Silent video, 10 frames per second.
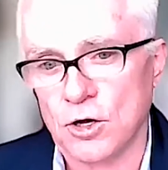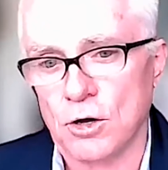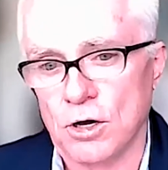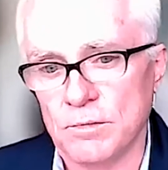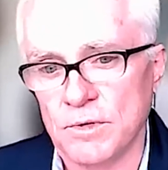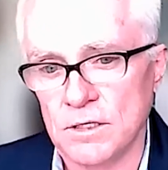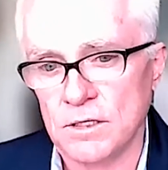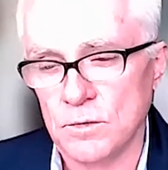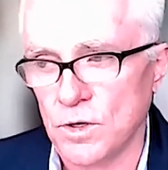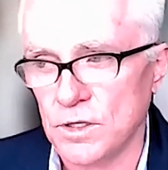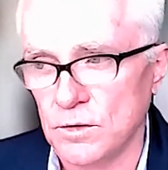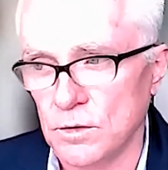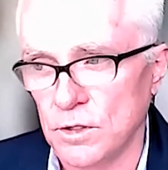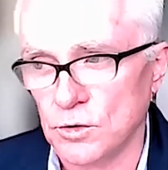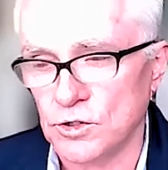economy, when,
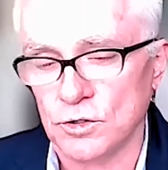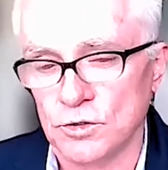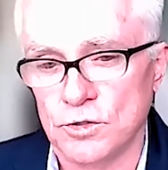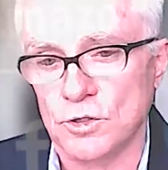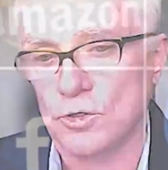you know, to, to the